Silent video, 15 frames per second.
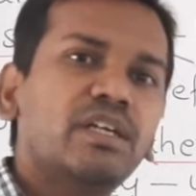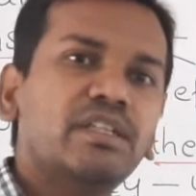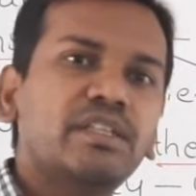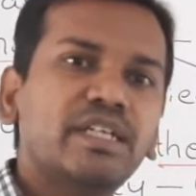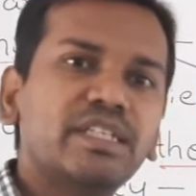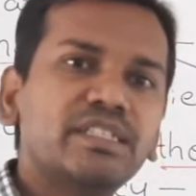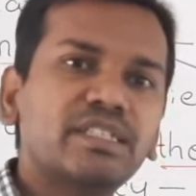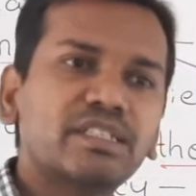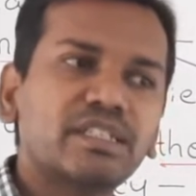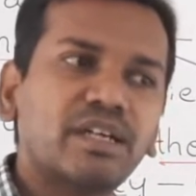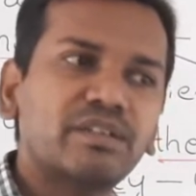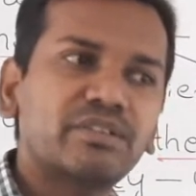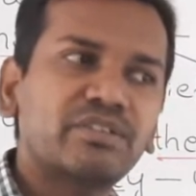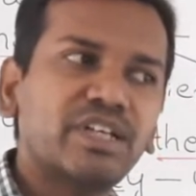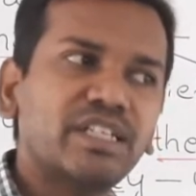That is, a
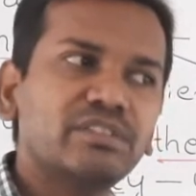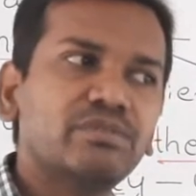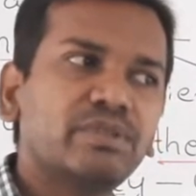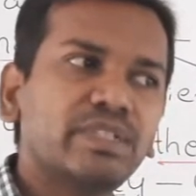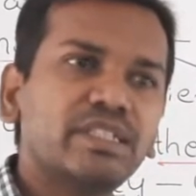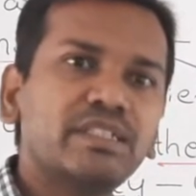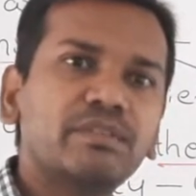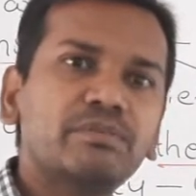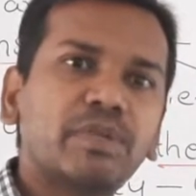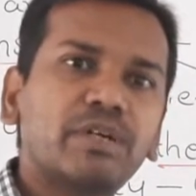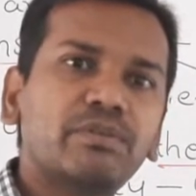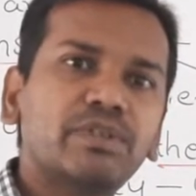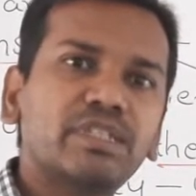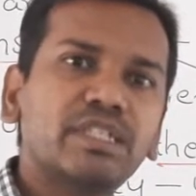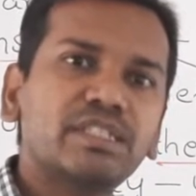transferring
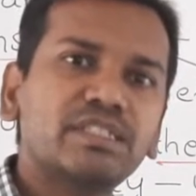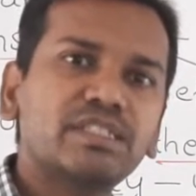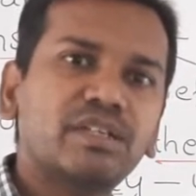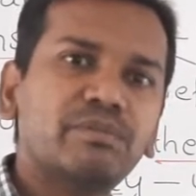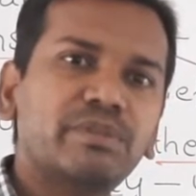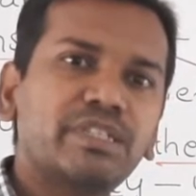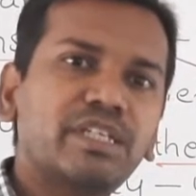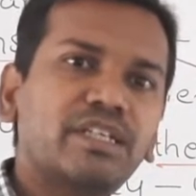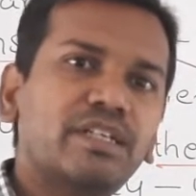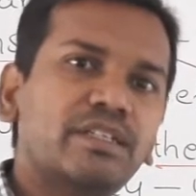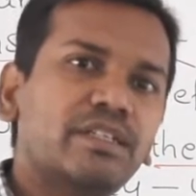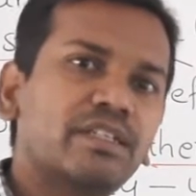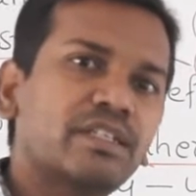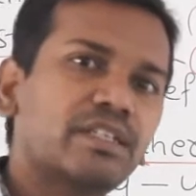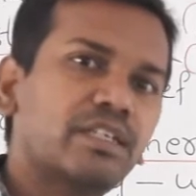power is completely
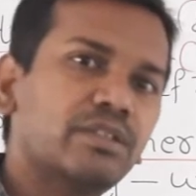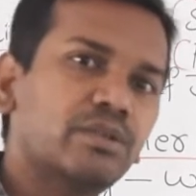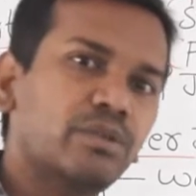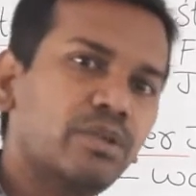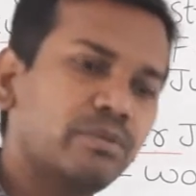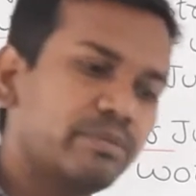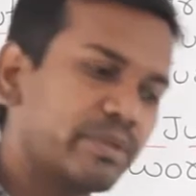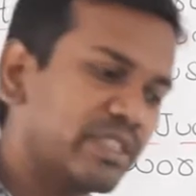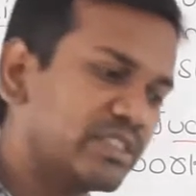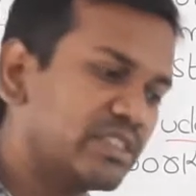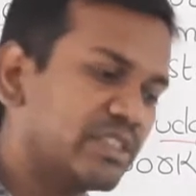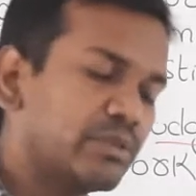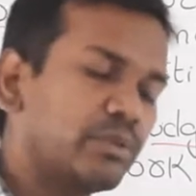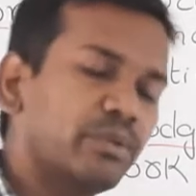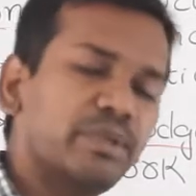under the control of
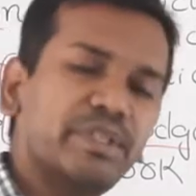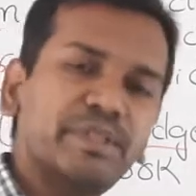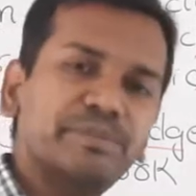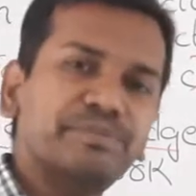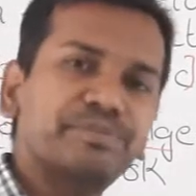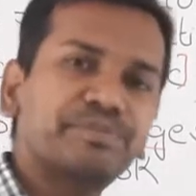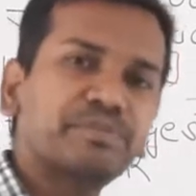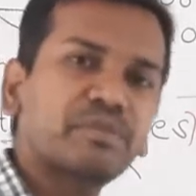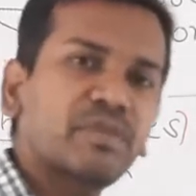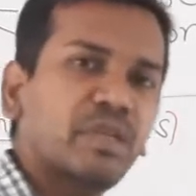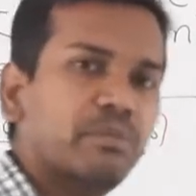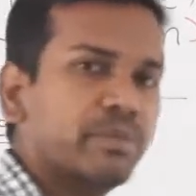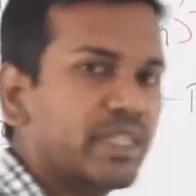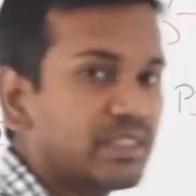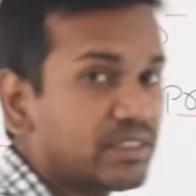President only.
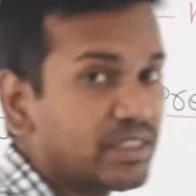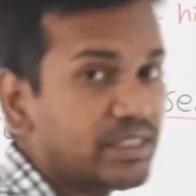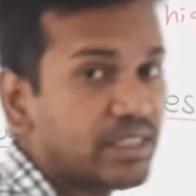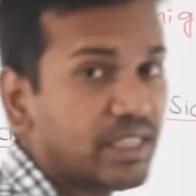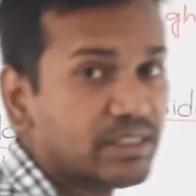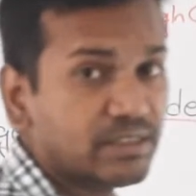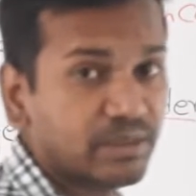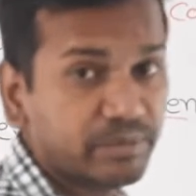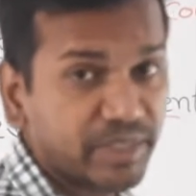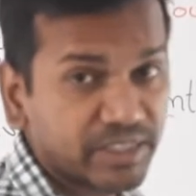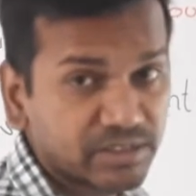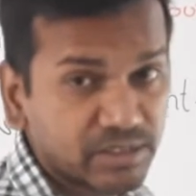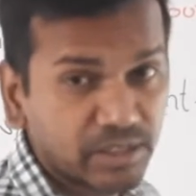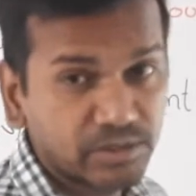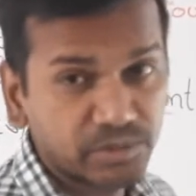President has some
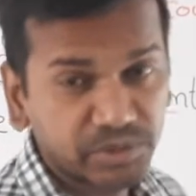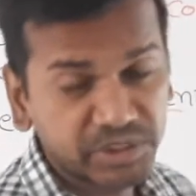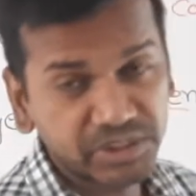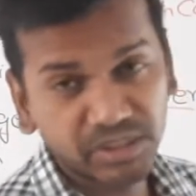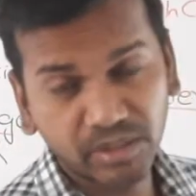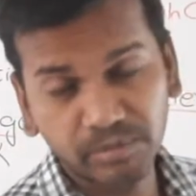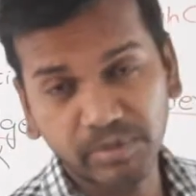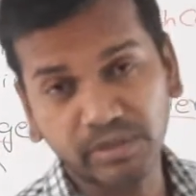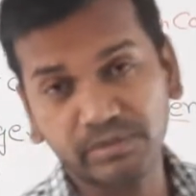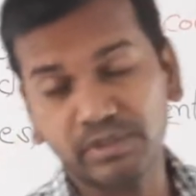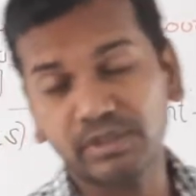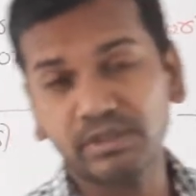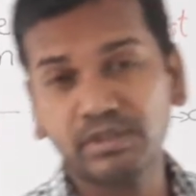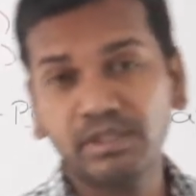extrajudicial power.